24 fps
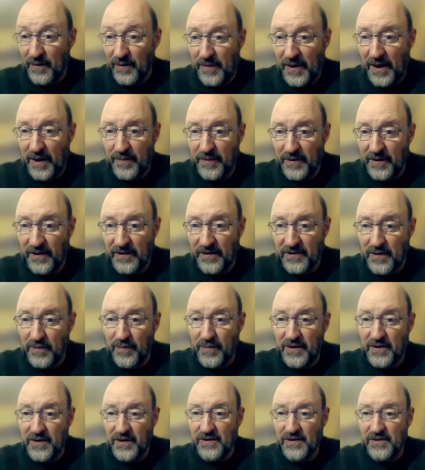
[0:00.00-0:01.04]
in the
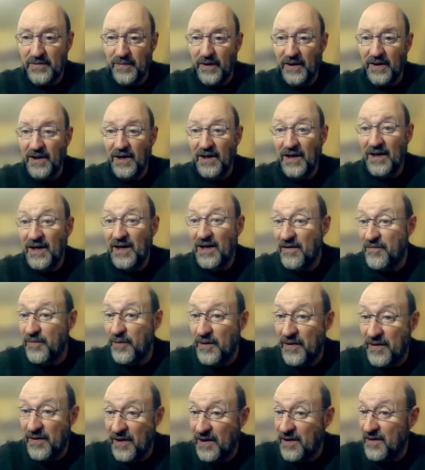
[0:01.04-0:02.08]
population to participate if
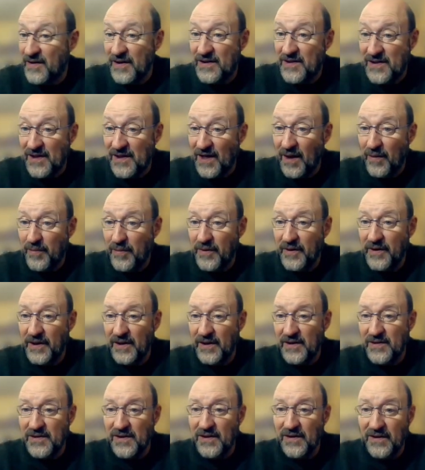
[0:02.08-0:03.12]
we think that
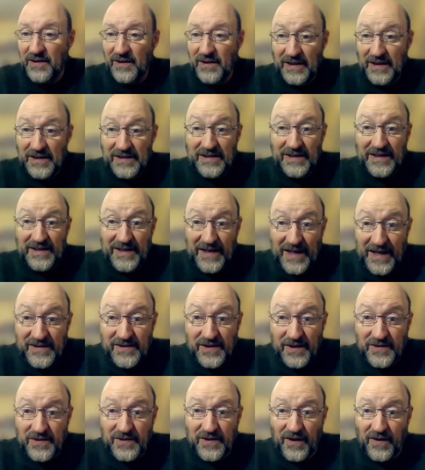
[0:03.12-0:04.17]
sampling isn't
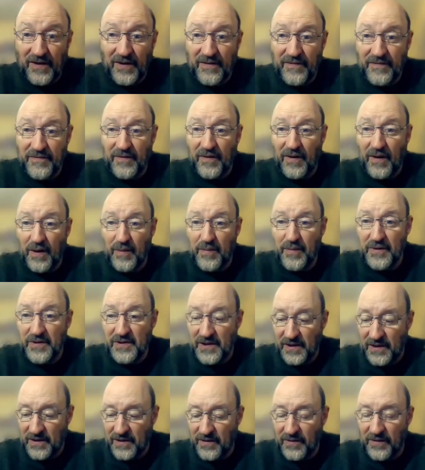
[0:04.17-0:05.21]
necessary for our
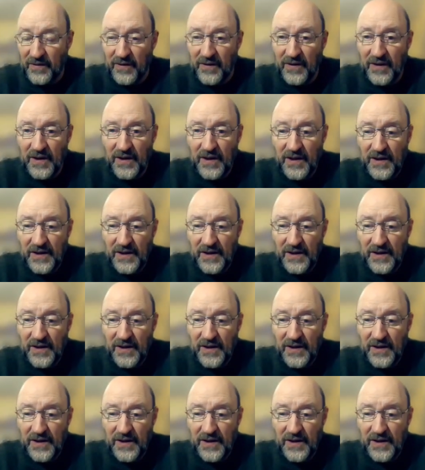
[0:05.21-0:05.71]
particular